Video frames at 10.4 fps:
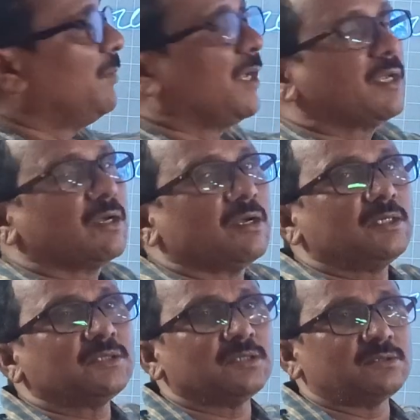make a
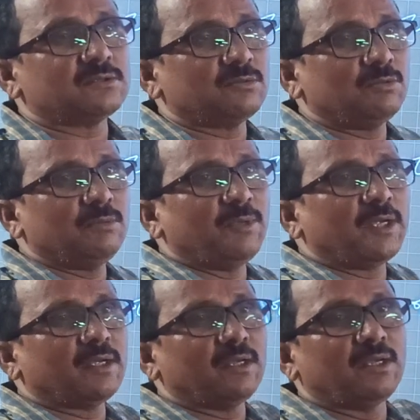conditions, we will
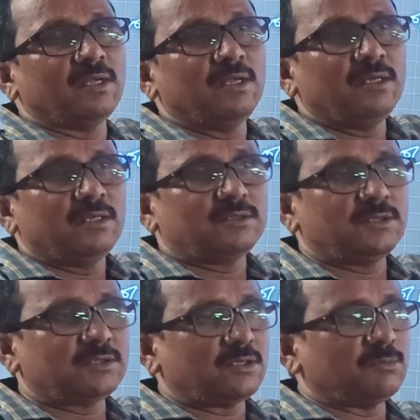make a
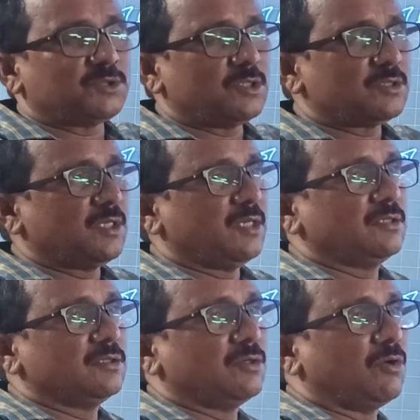system such that
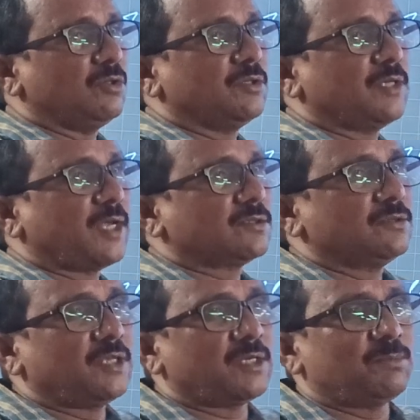all the
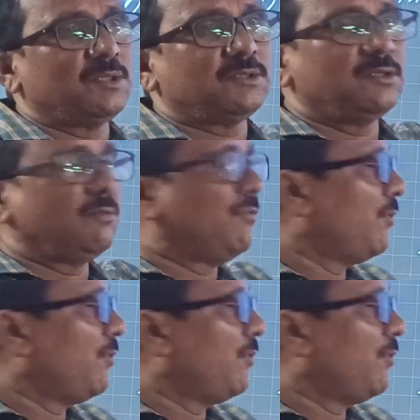reaction take place in the